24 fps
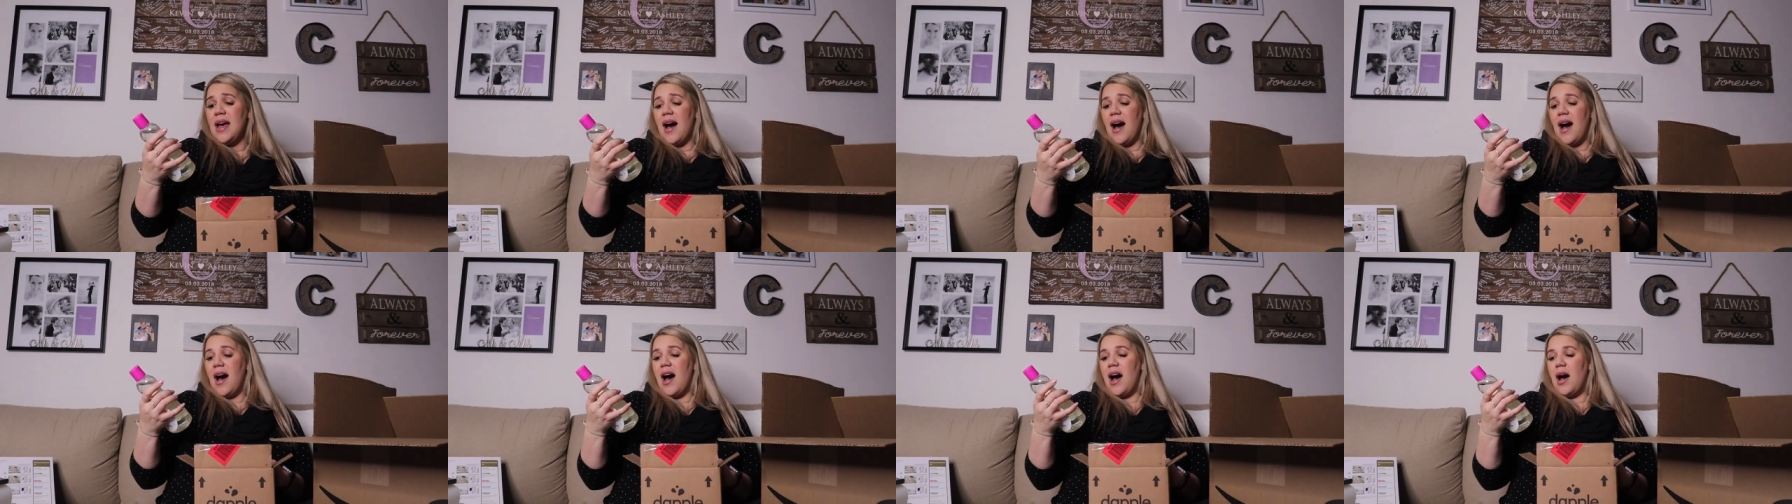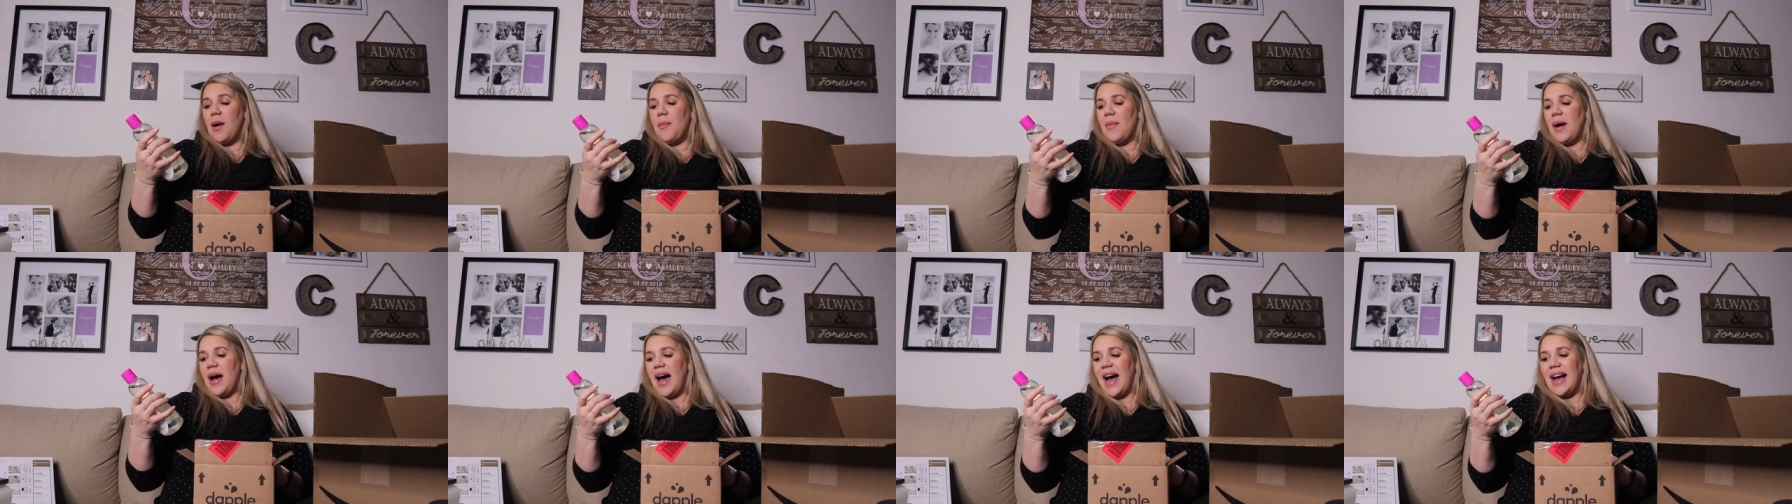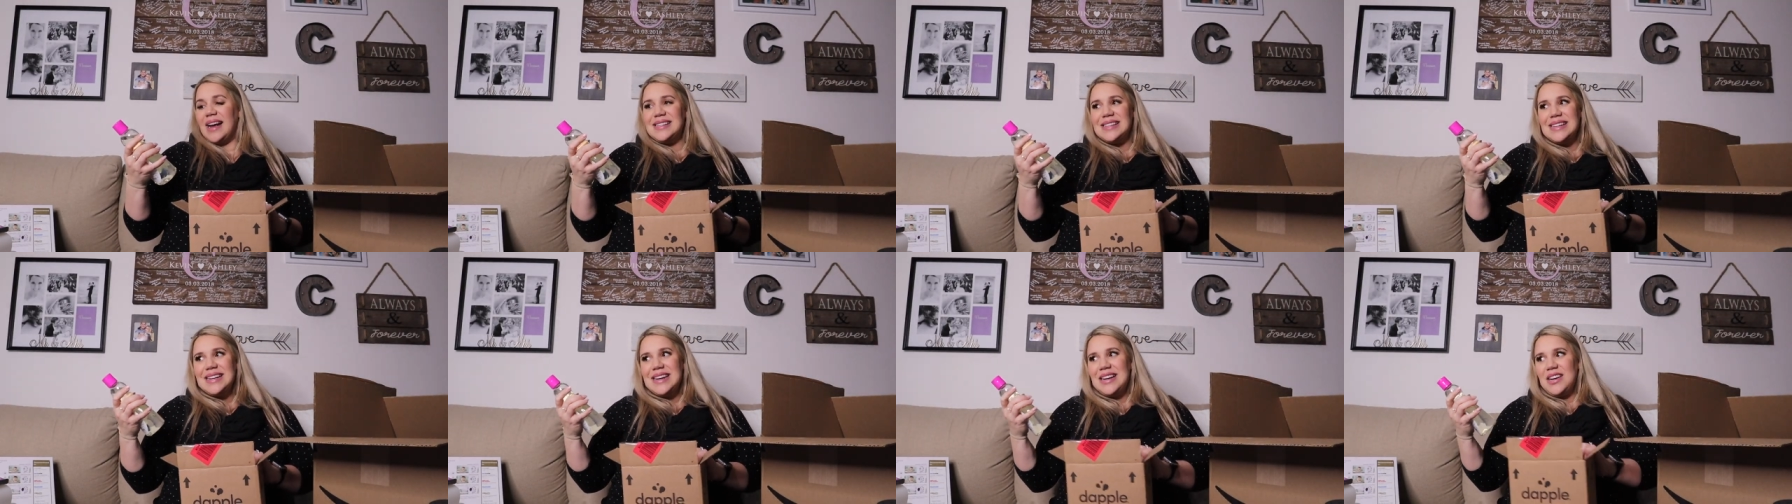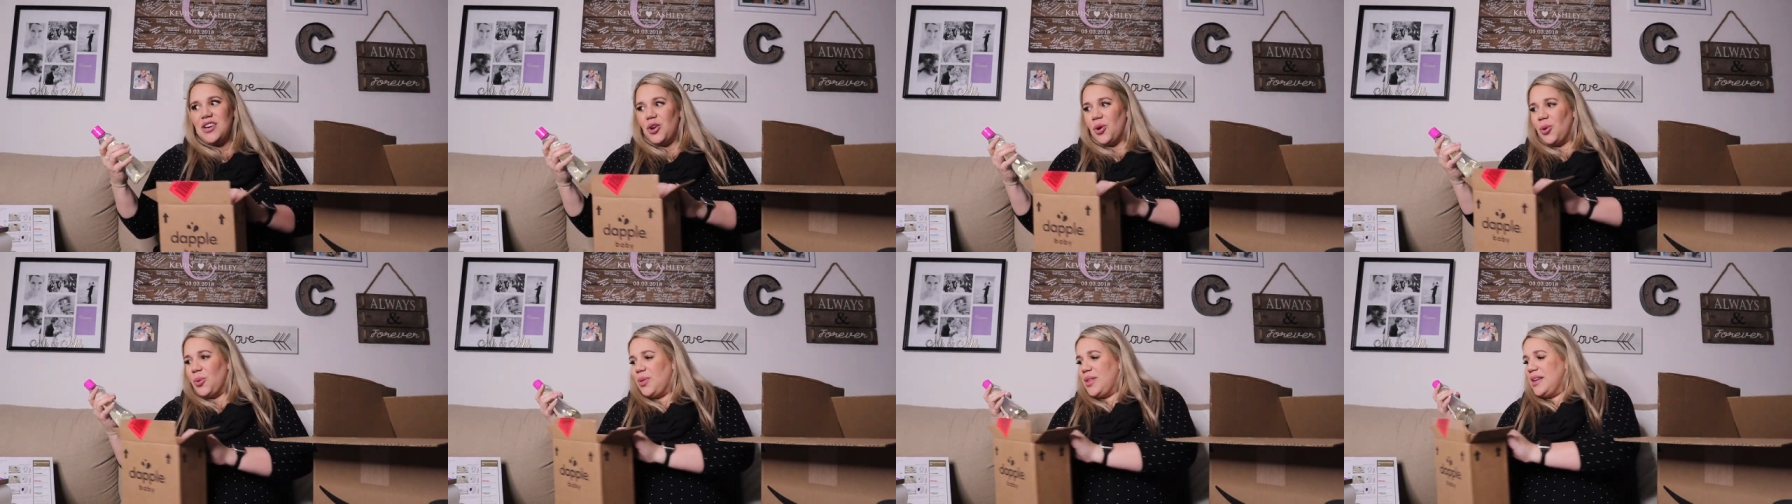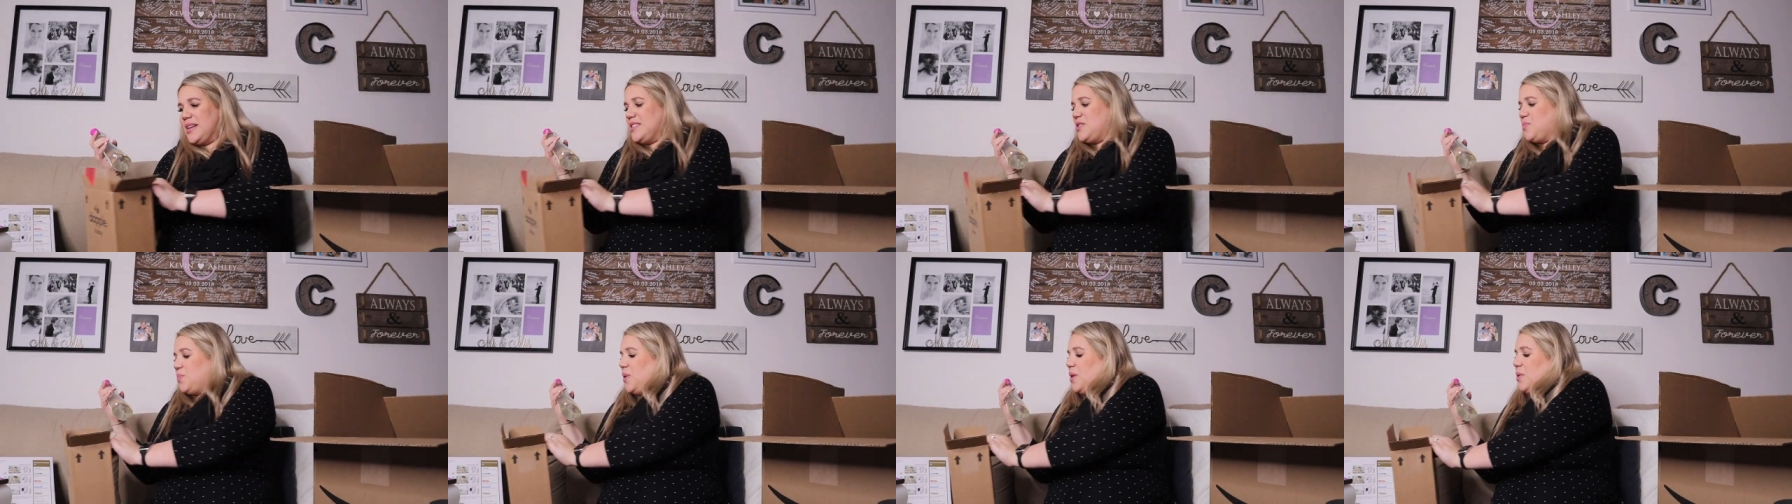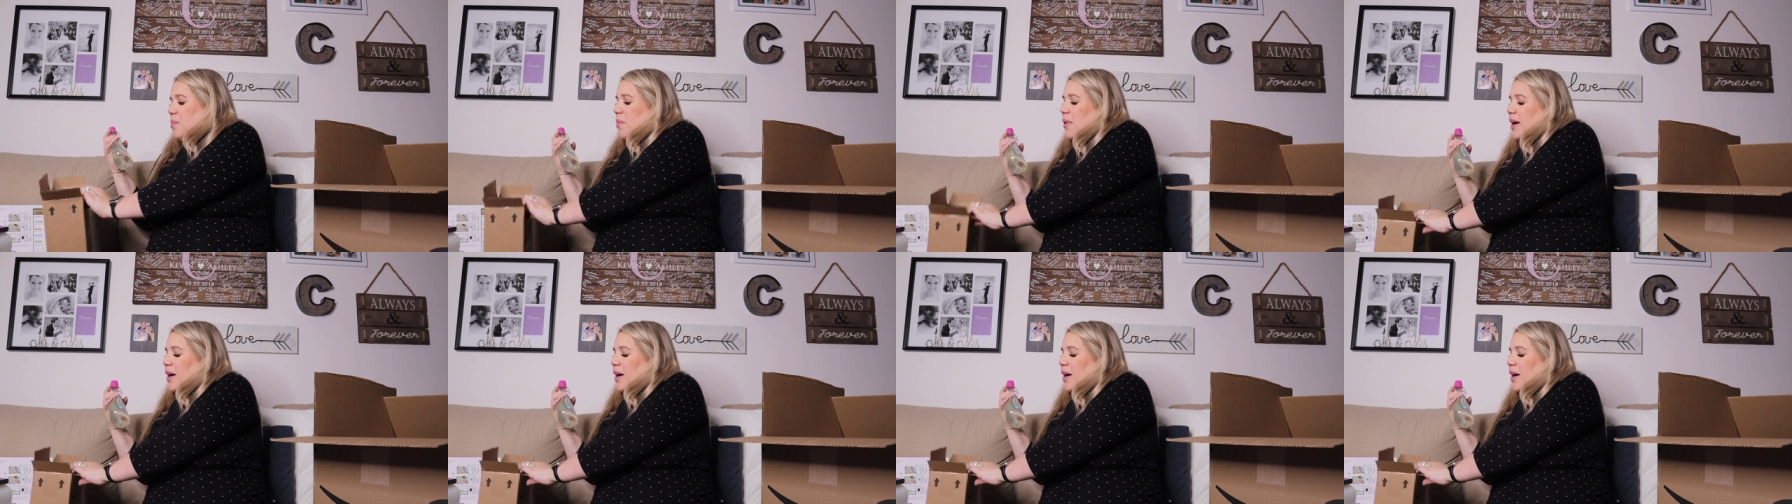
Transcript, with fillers: Um, I didn't know this, but